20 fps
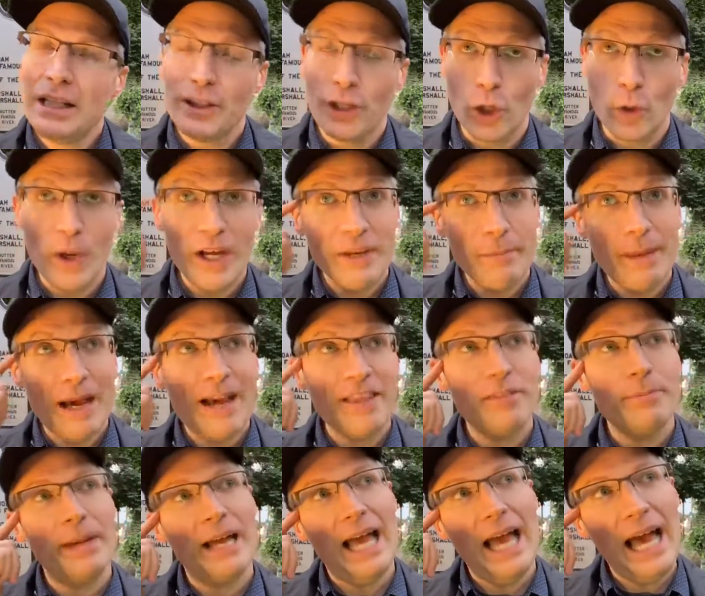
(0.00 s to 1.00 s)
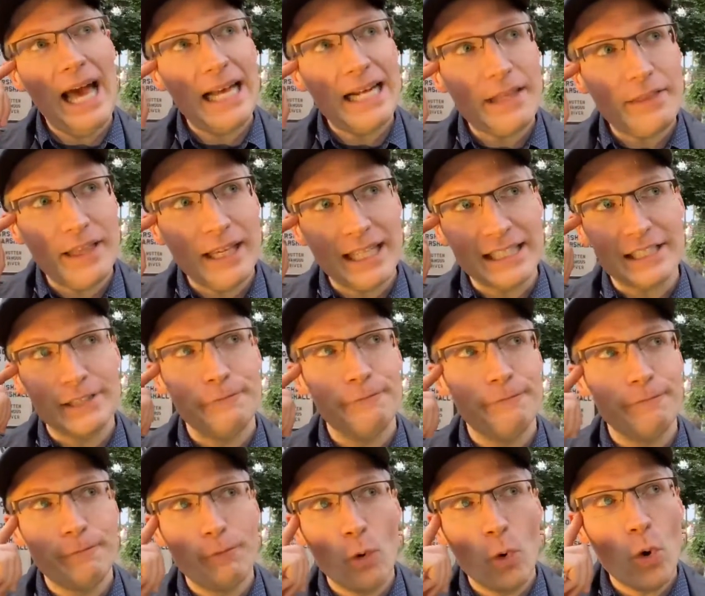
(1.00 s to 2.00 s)
The quick math in my head, I think it's
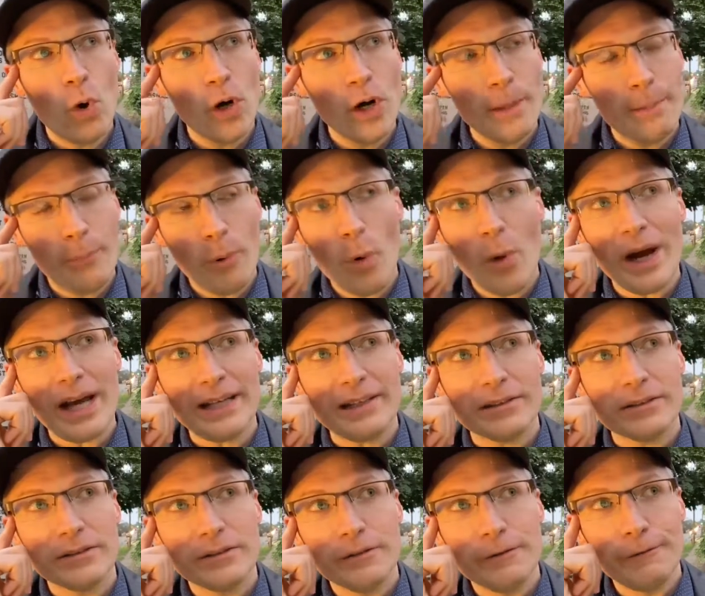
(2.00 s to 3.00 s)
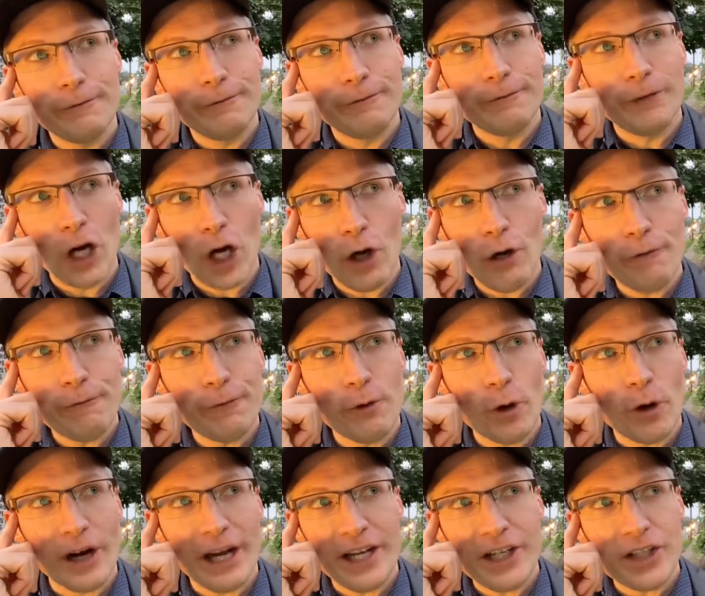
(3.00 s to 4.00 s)

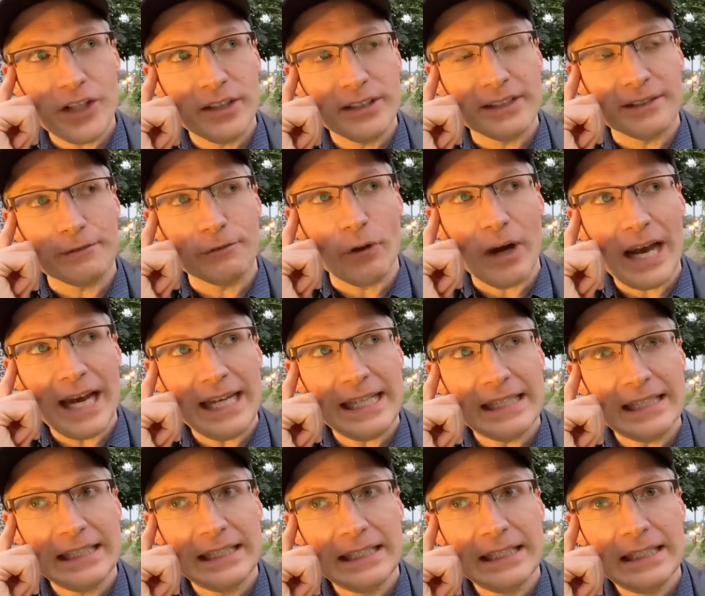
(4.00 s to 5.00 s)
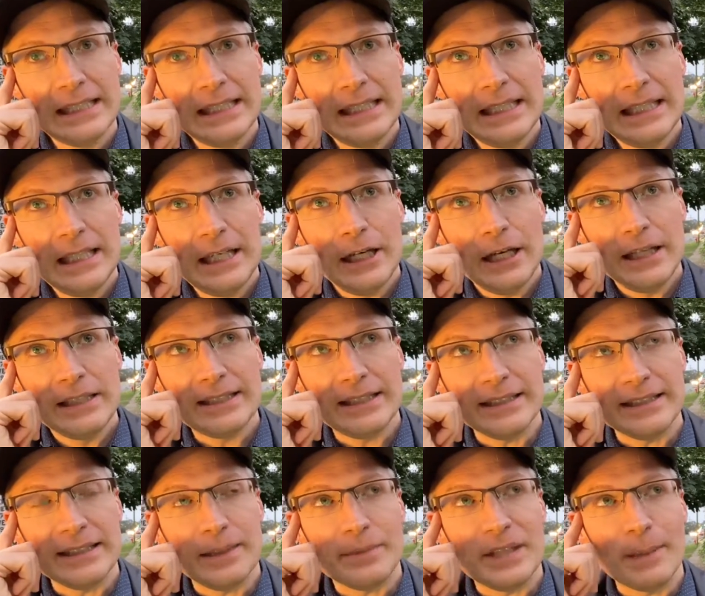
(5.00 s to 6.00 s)
4.04 inches of rain
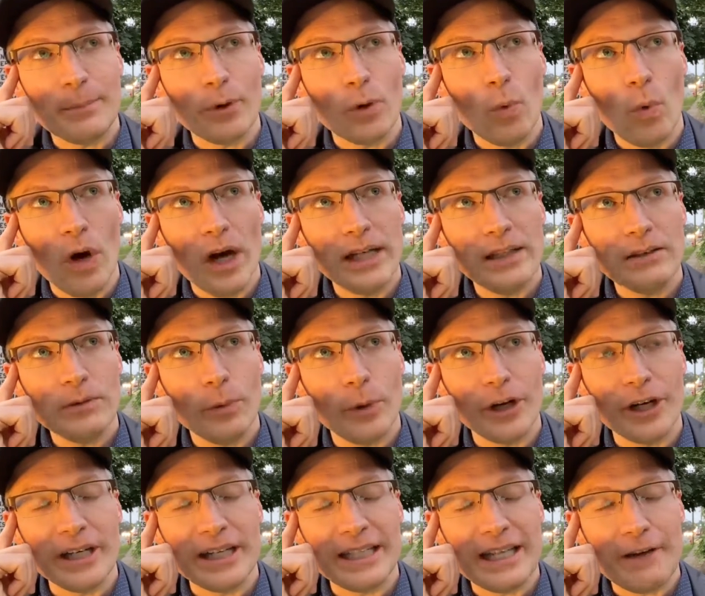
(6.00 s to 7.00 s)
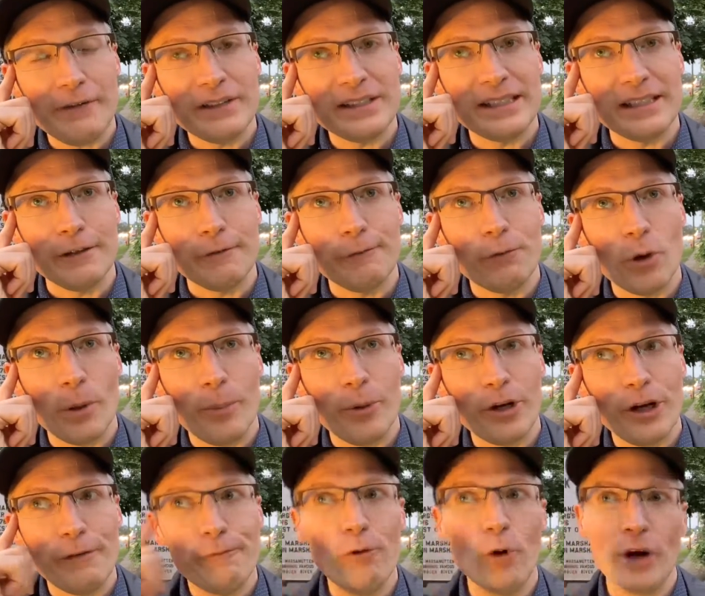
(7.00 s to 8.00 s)
since September 1. We're in a deficit of
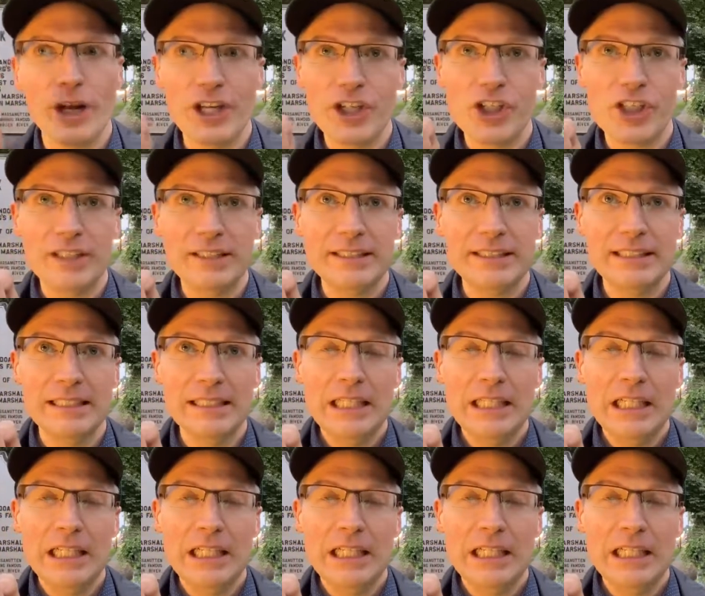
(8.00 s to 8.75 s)
4.04 inches.